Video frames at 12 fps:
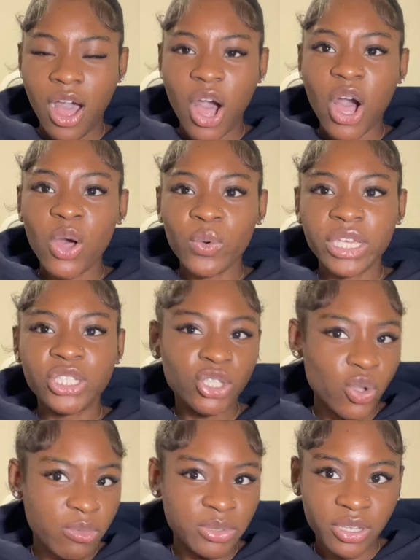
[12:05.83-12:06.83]
Always
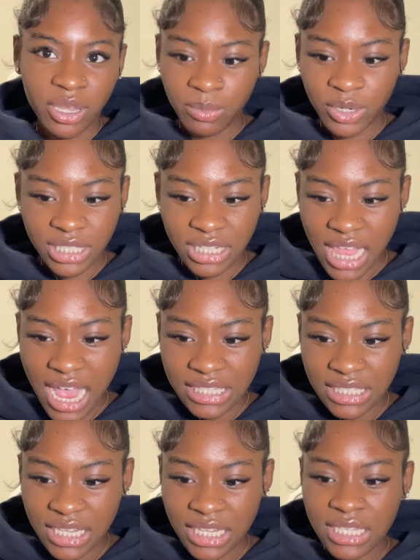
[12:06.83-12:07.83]
show up to your in-person
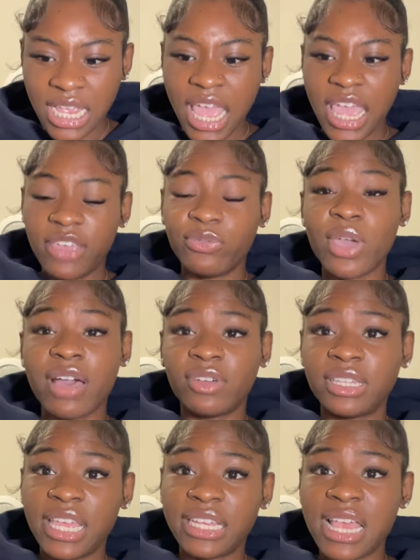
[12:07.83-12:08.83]
classes. If you have
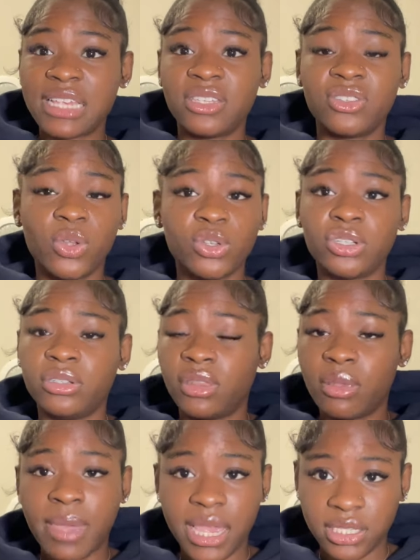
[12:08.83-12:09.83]
online classes, those are
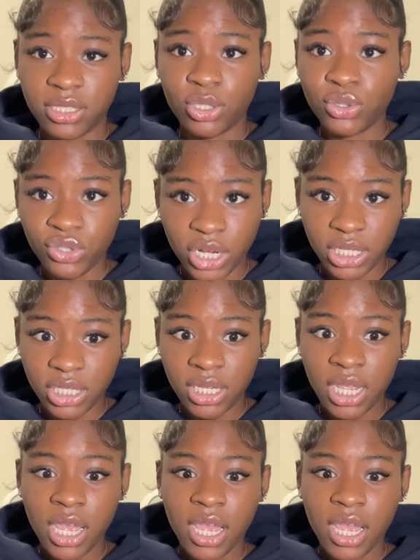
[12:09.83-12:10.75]
the best. Trust.